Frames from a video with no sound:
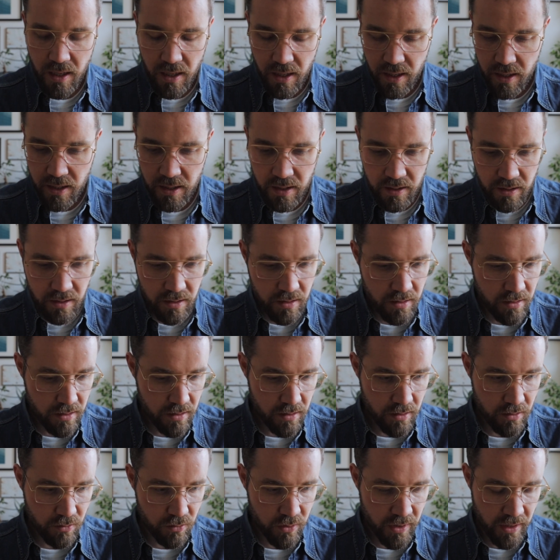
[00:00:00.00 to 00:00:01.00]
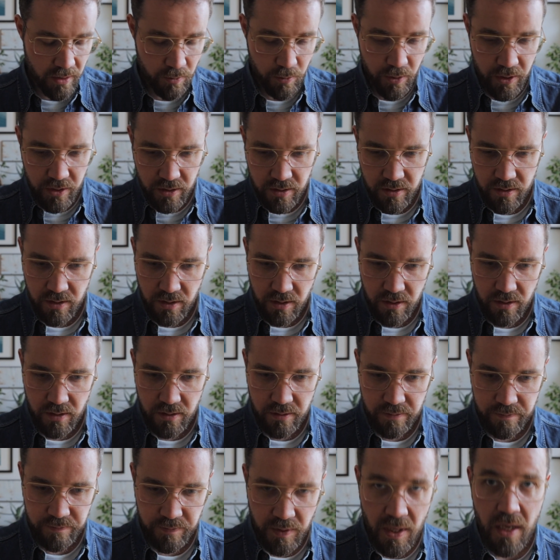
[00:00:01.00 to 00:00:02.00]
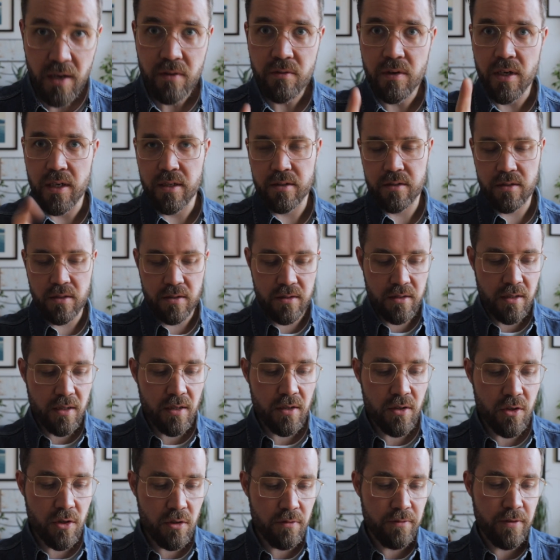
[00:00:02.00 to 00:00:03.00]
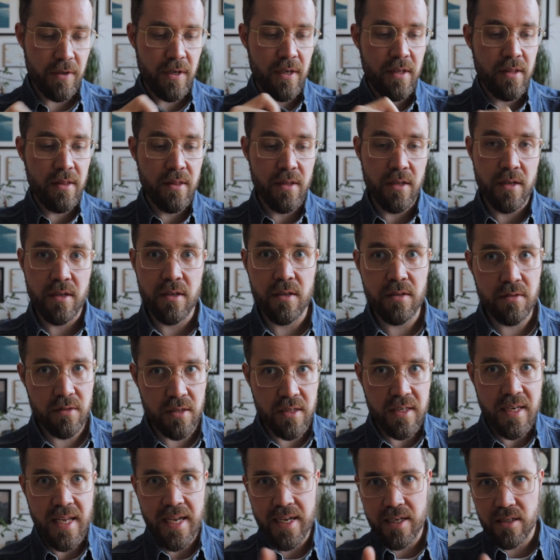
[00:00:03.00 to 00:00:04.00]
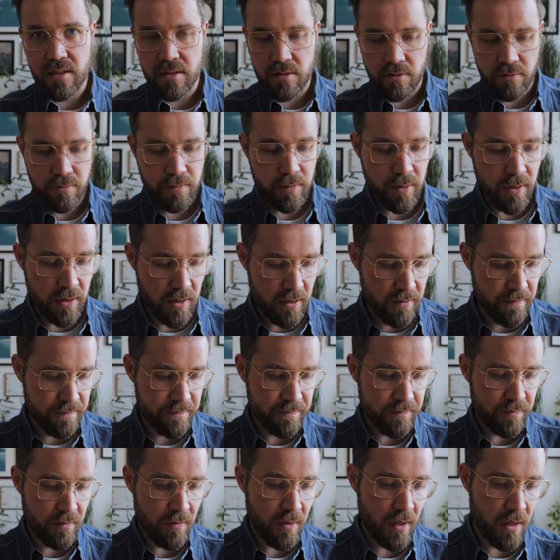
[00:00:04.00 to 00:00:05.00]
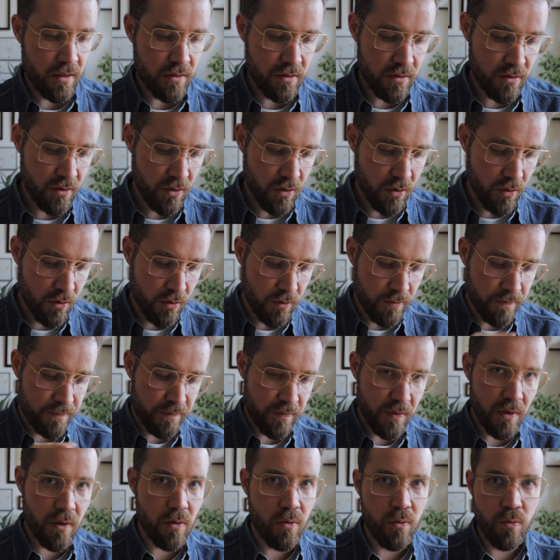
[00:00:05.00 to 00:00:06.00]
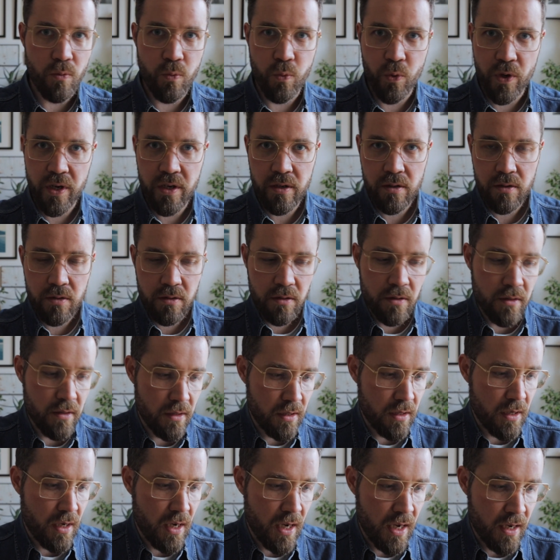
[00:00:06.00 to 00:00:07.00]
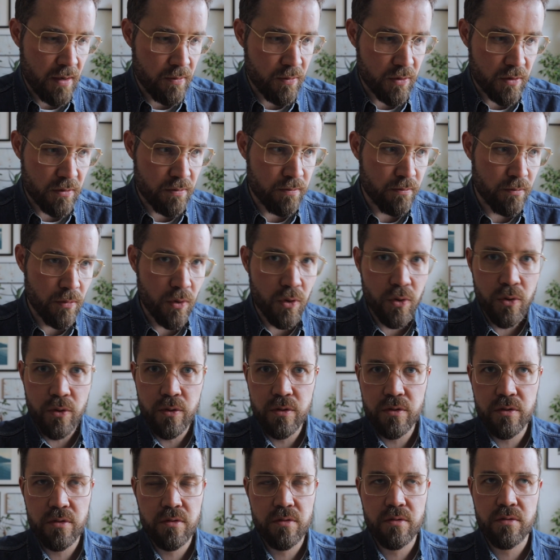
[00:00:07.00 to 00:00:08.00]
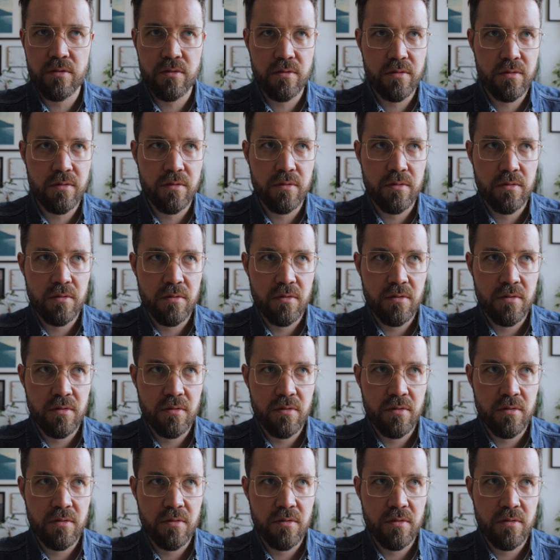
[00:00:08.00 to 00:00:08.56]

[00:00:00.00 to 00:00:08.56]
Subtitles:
Okay, where to start? Right, to start off in the negative part. So, where I was most